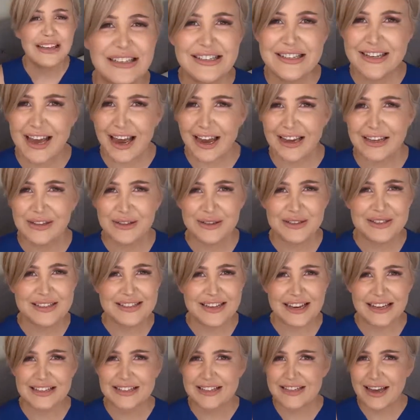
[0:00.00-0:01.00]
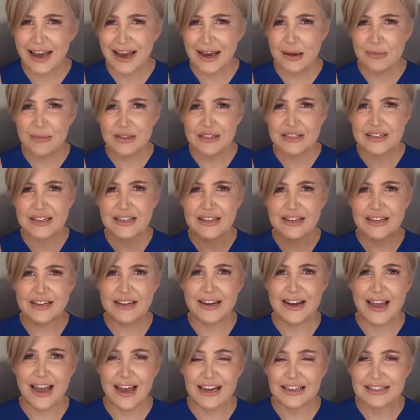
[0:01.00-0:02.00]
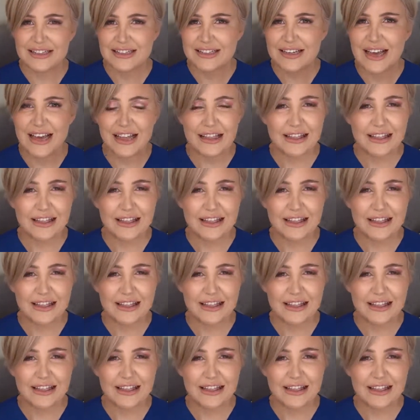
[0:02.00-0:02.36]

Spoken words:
take your sex game to the next